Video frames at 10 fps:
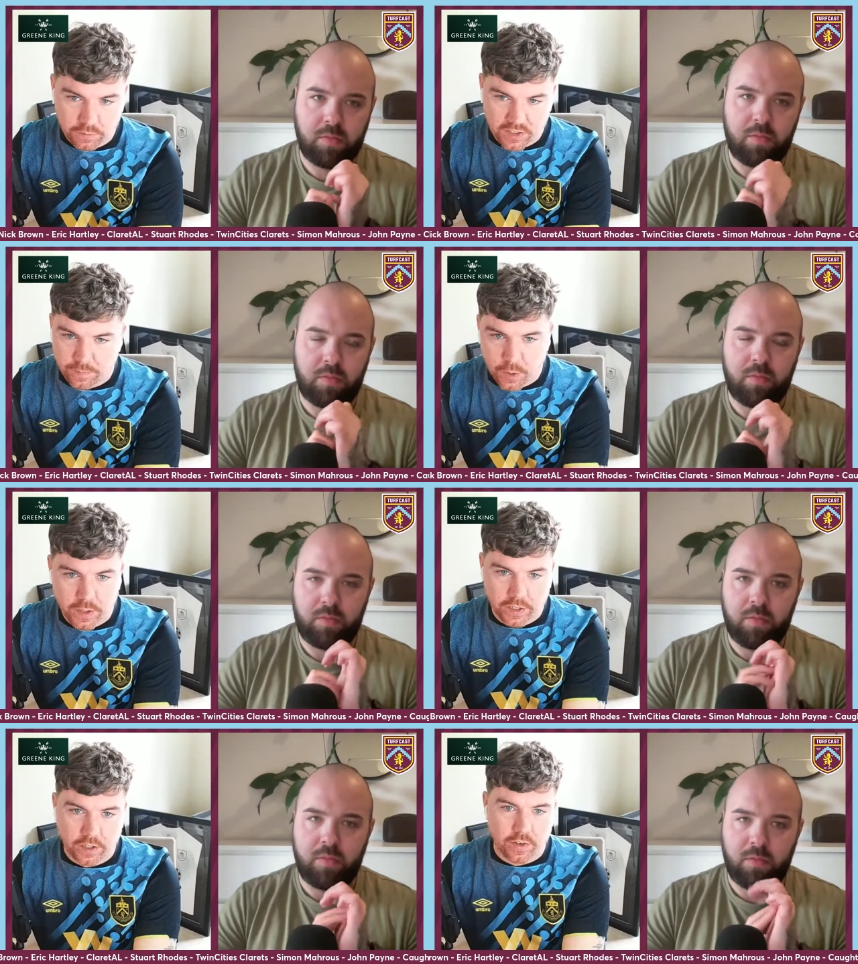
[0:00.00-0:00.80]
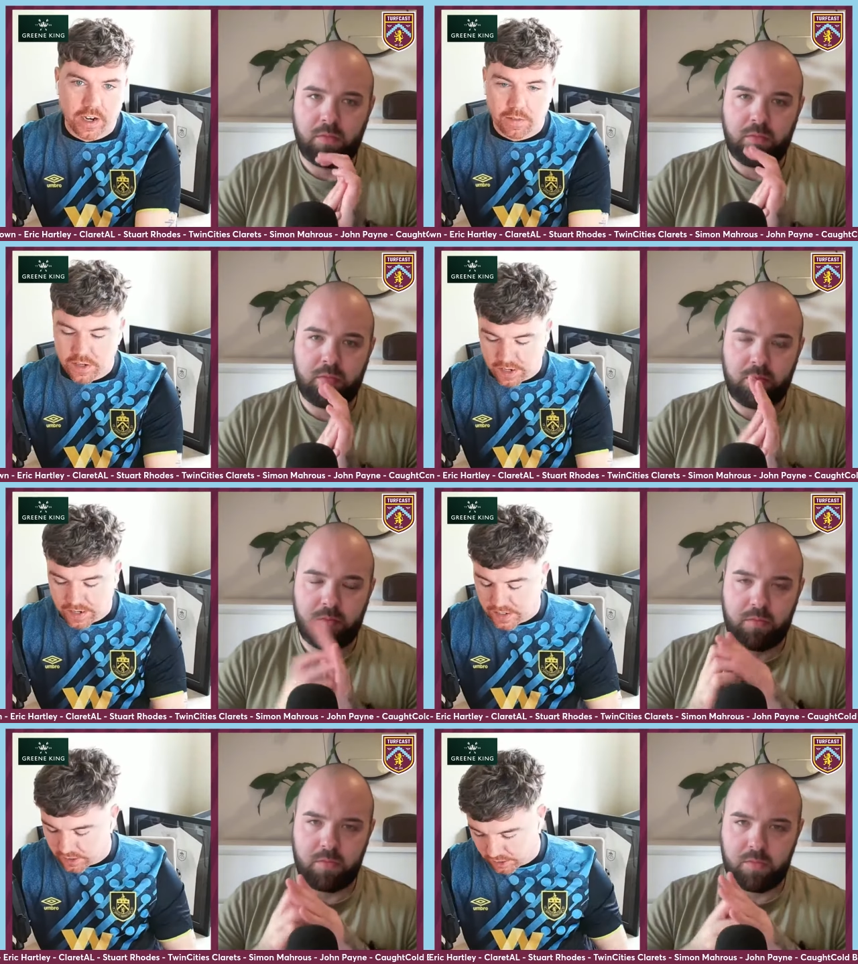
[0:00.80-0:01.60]
Speaker 1: Burnley can create one, United
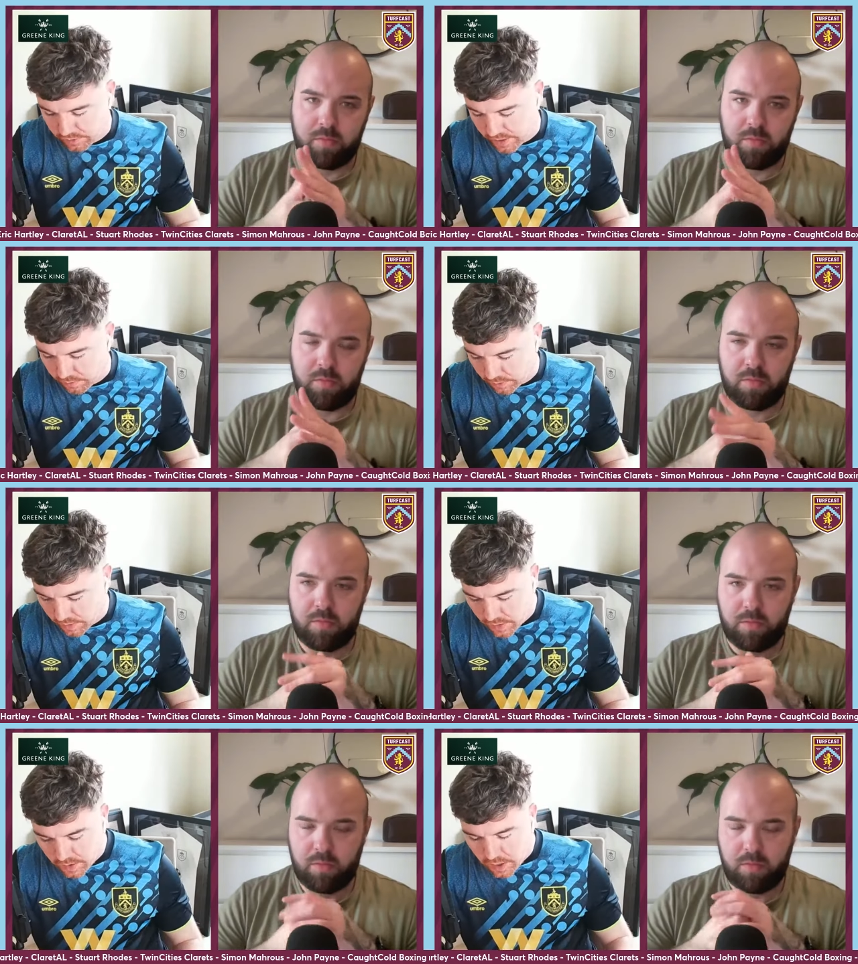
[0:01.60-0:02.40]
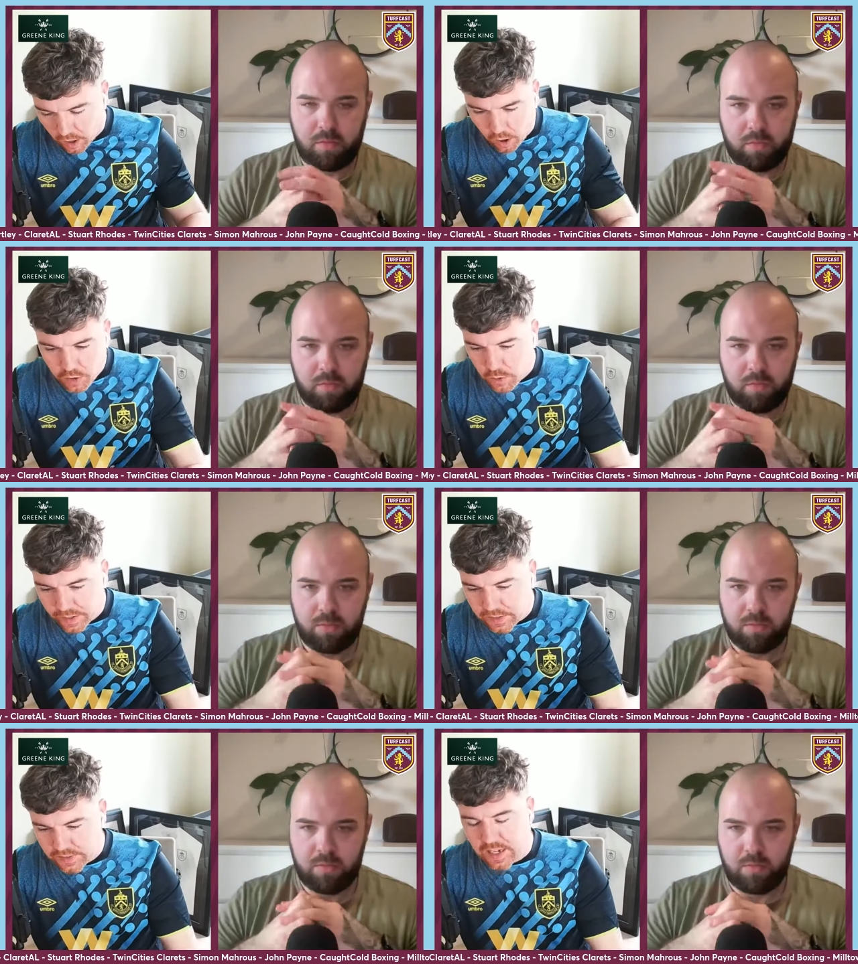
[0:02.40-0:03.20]
can create one. Are you
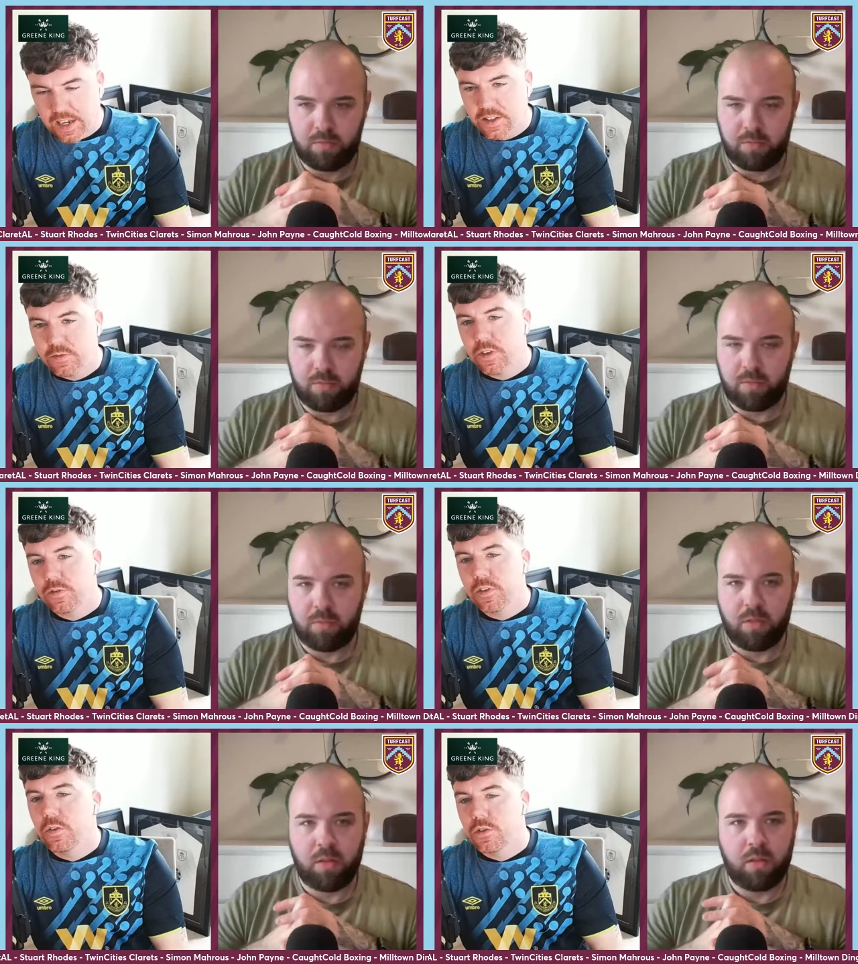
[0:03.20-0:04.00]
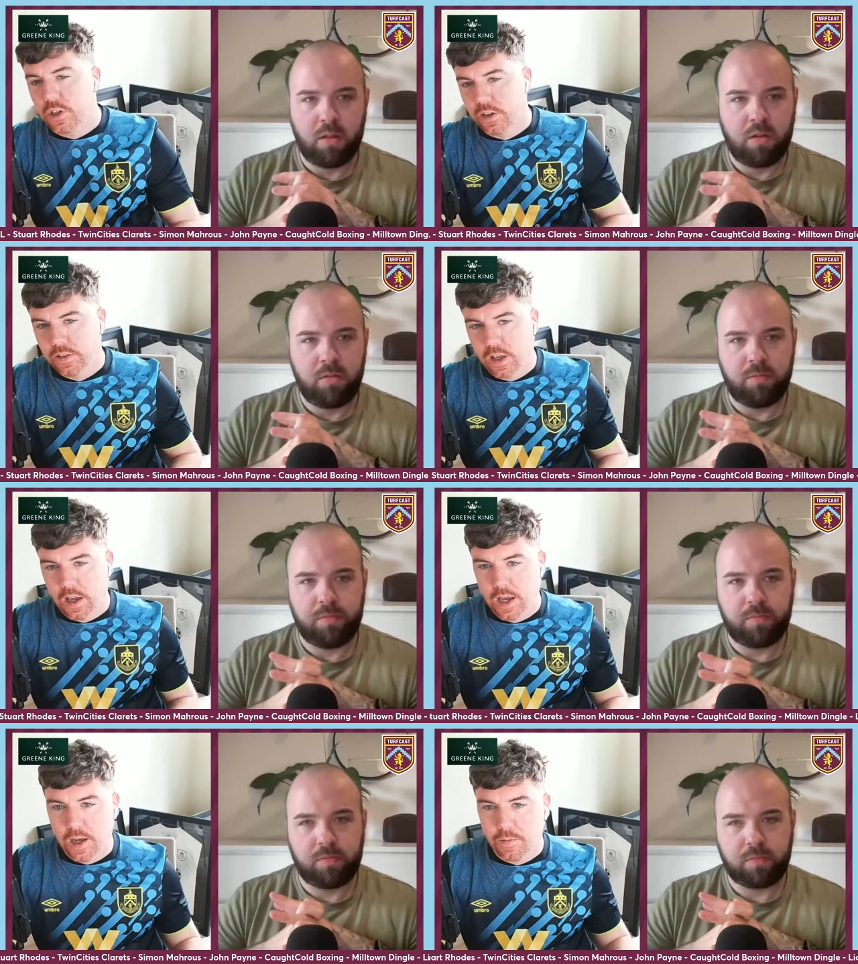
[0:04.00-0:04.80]
excited for the future,
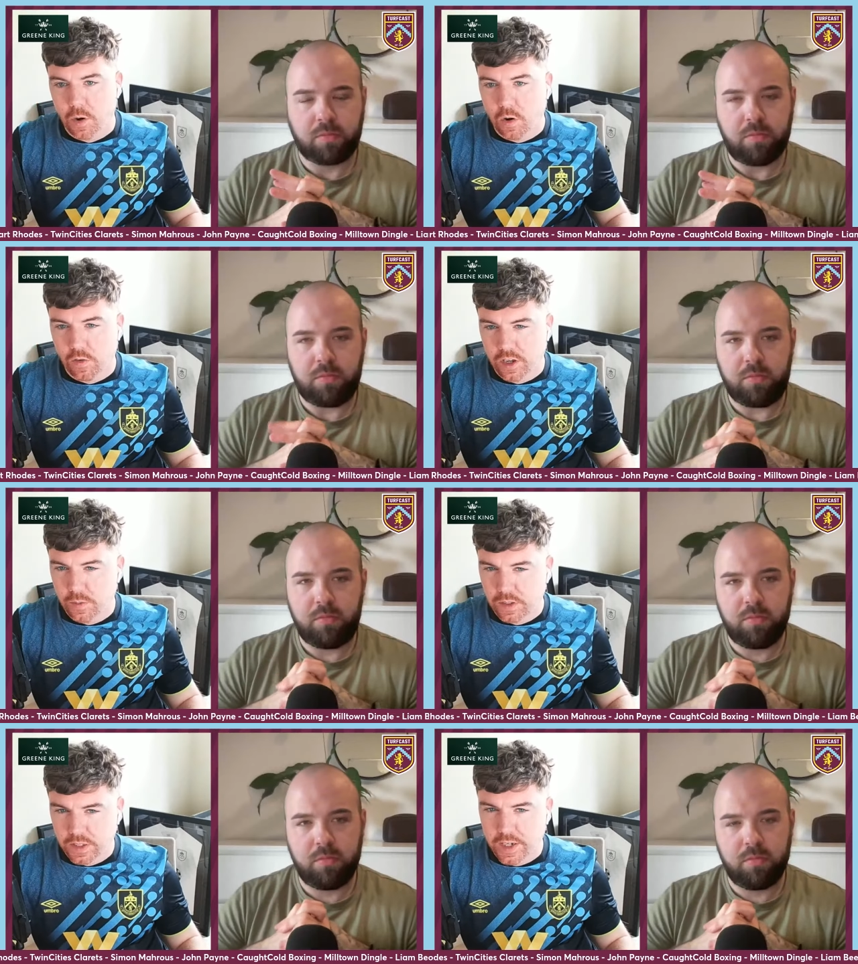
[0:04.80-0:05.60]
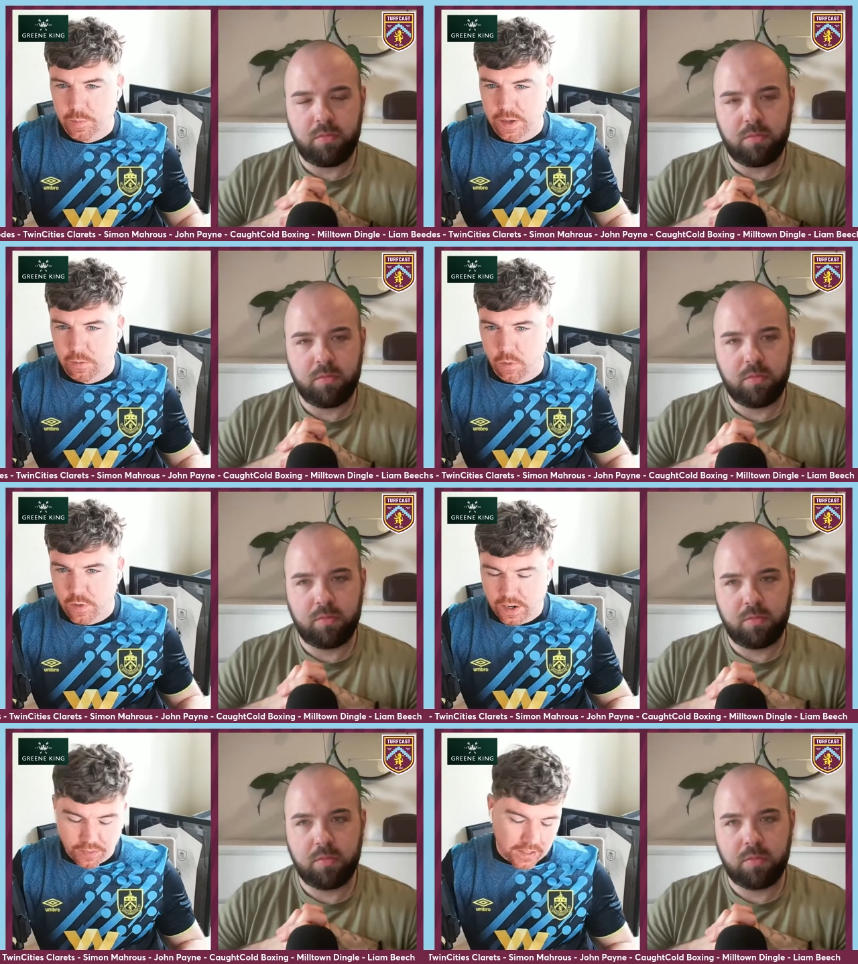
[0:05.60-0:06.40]
or are you a little bit worried? I
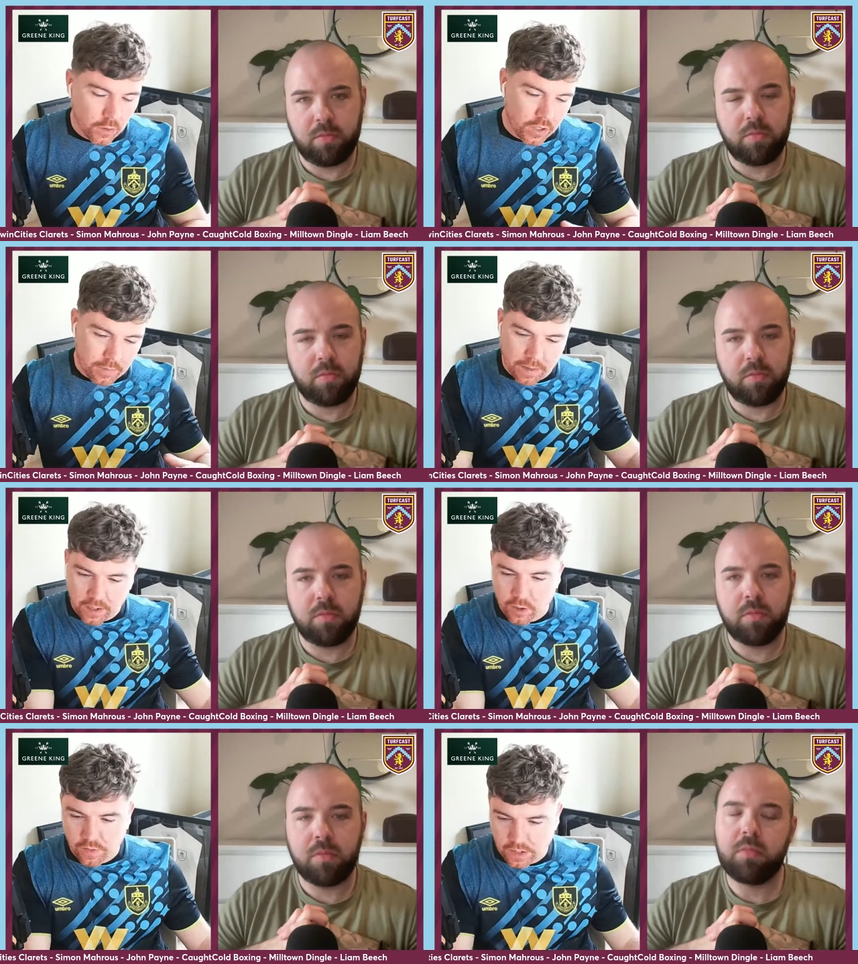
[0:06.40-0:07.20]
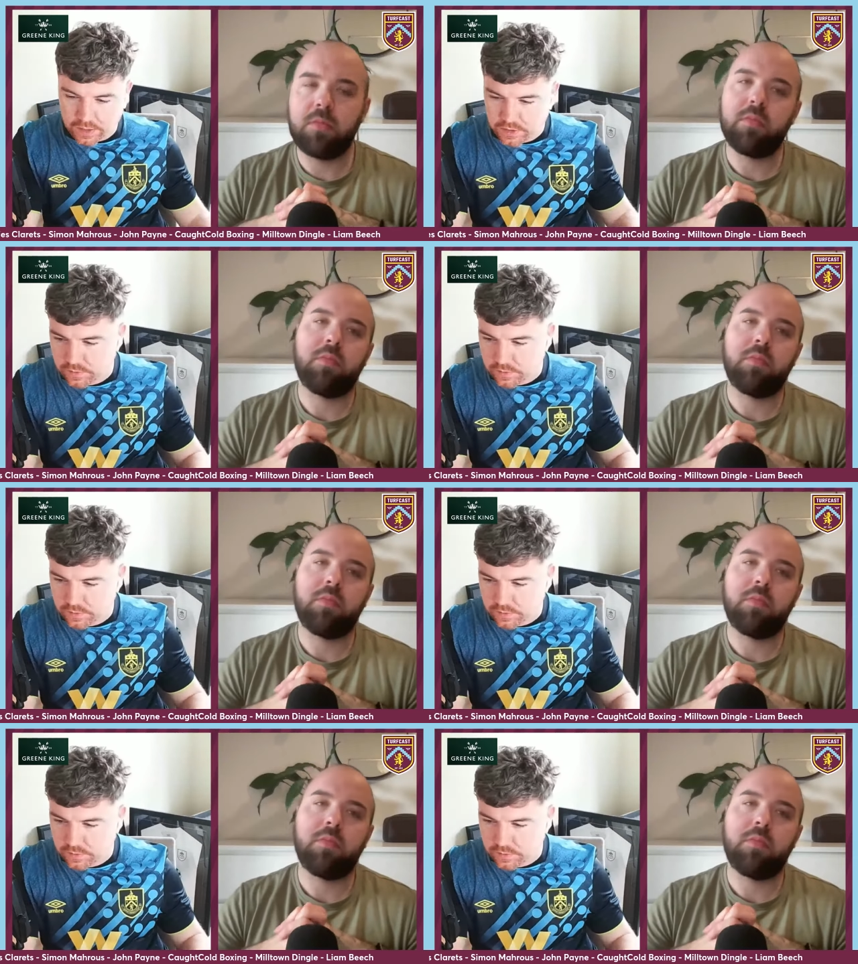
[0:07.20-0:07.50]
think looking back over the last